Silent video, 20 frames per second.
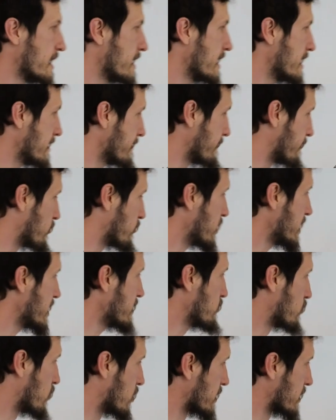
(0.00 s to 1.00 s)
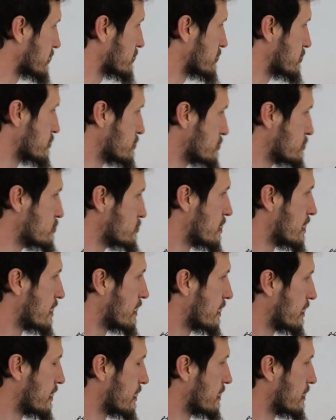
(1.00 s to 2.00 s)
If we want to
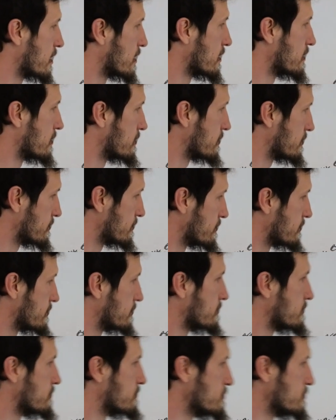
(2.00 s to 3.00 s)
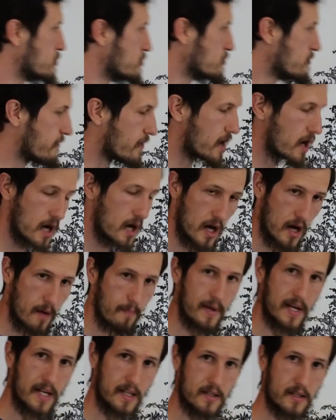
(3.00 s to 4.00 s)
move
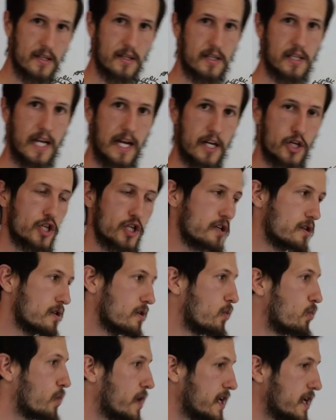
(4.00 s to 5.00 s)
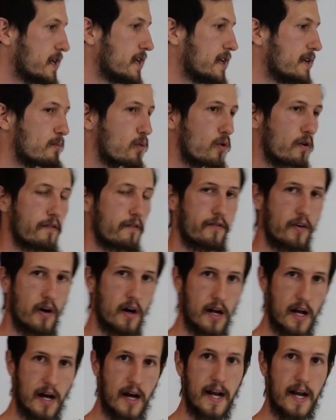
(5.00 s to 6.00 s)
up in succession, we need more
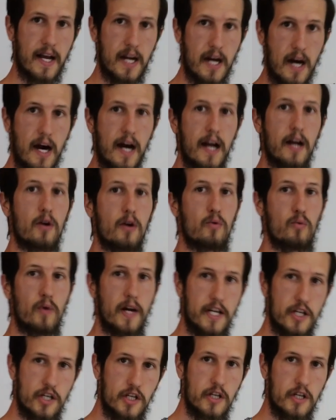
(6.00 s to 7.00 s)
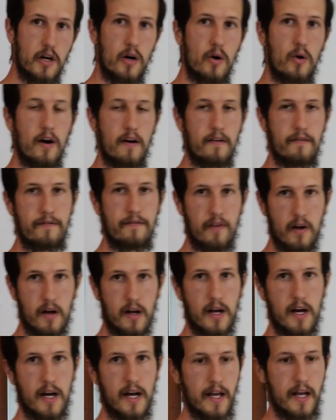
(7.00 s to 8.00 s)
fungi and a higher ratio of
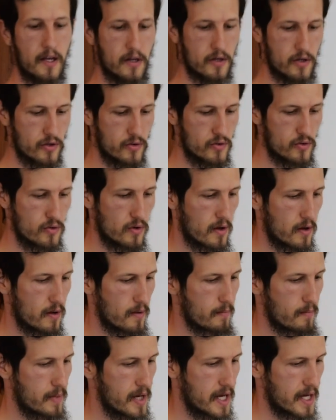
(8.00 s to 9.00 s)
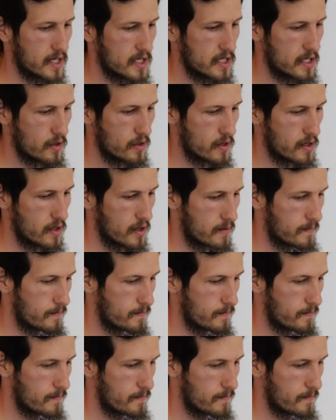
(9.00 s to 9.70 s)
fungi to bacteria.